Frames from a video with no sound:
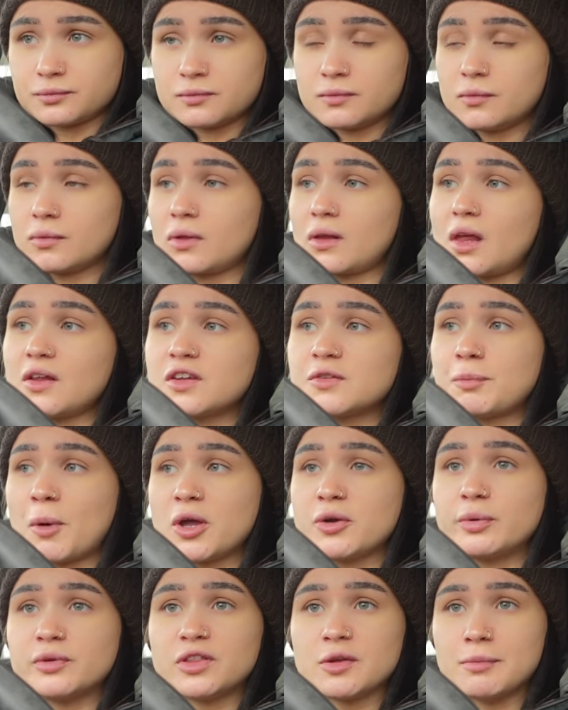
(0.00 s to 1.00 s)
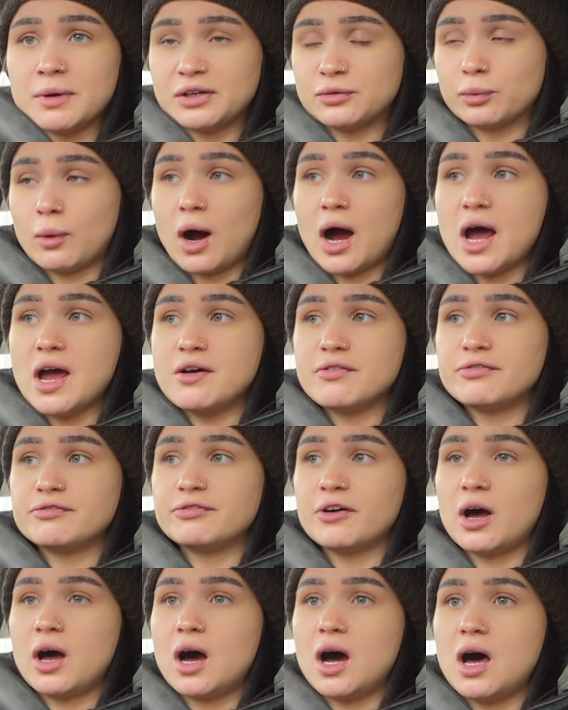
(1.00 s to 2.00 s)
spoke with the
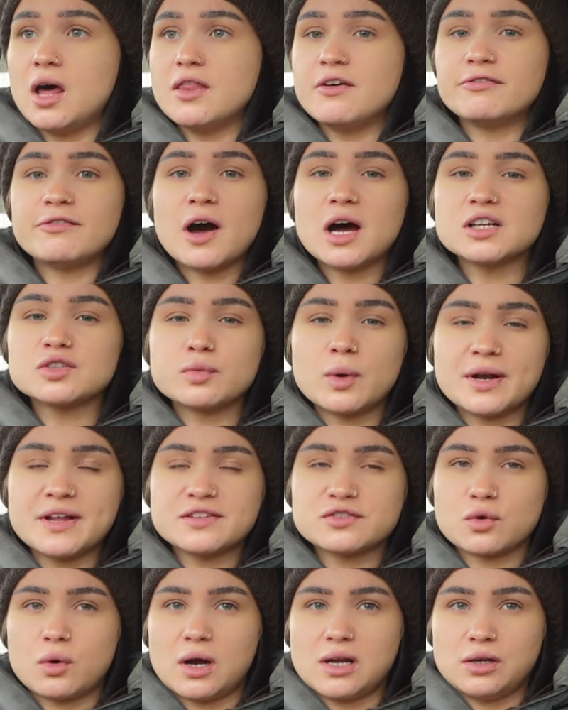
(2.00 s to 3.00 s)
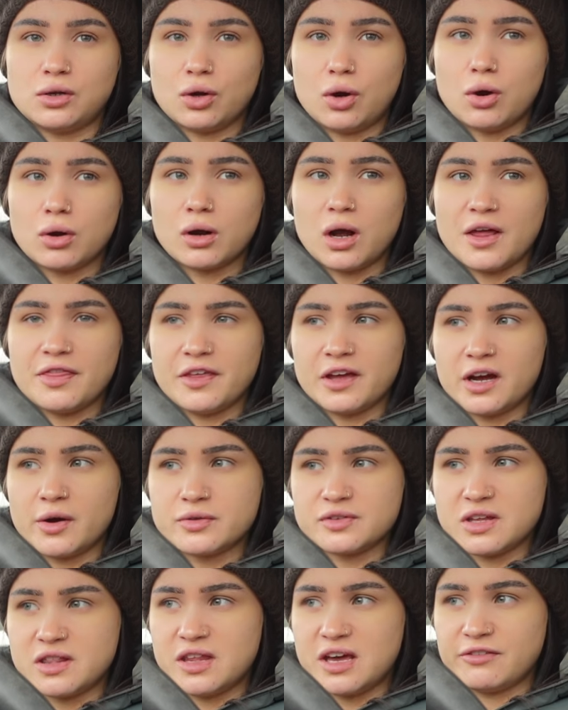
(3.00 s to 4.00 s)
midwife. The first one is quite long. I think I
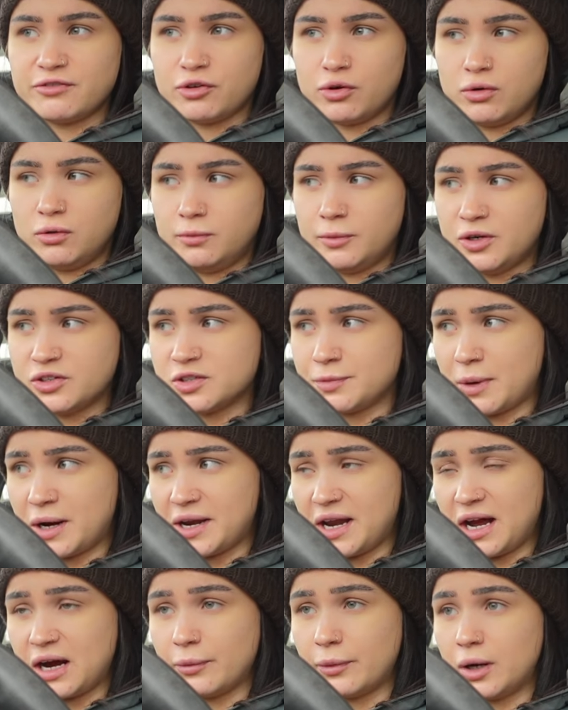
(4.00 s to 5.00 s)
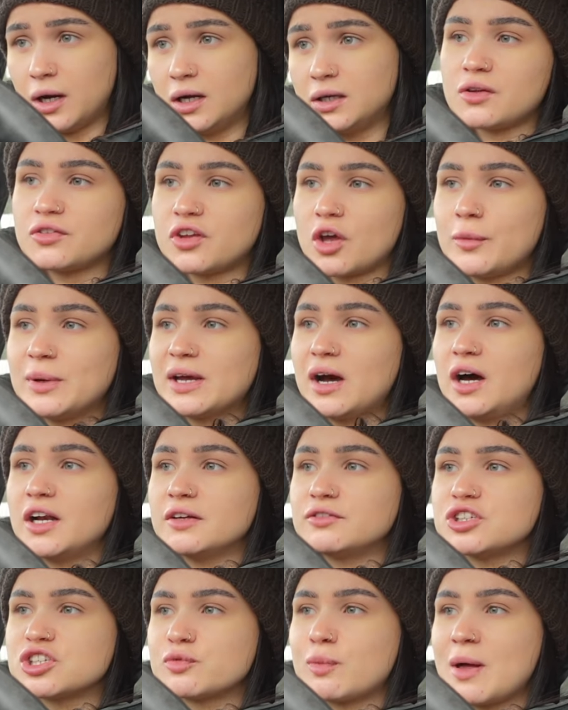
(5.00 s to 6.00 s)
was in there for almost about an hour. So we kind
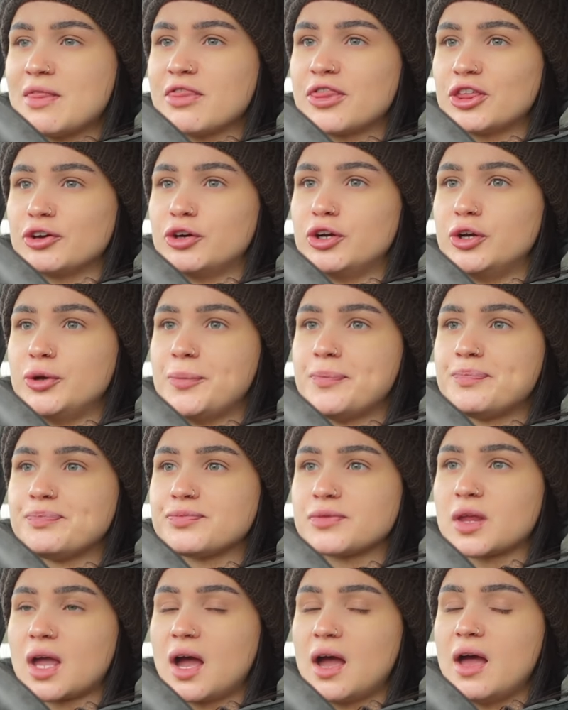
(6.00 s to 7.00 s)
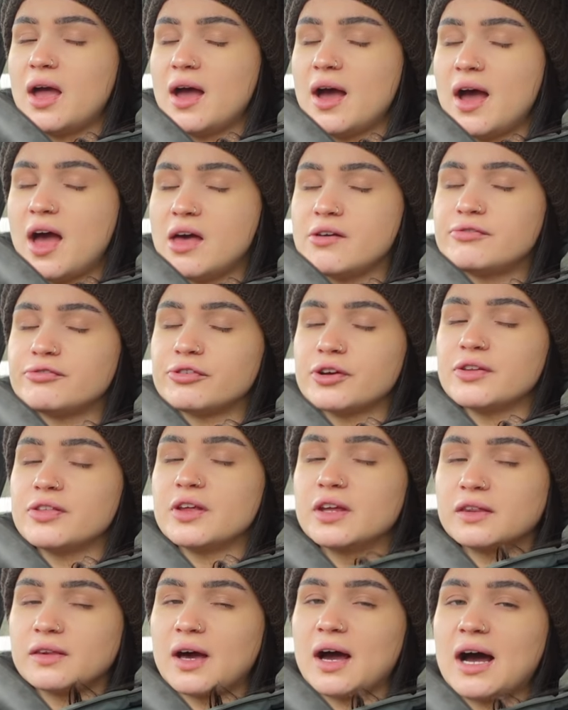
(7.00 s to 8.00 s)
of just went through
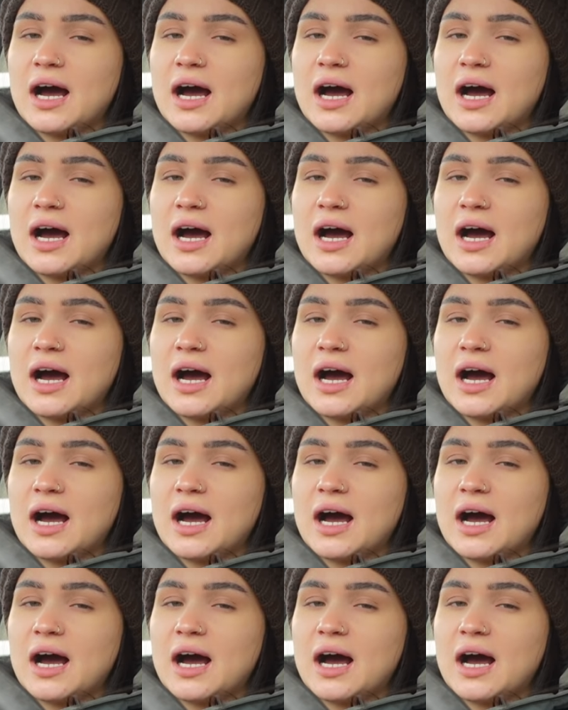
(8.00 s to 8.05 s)
everything that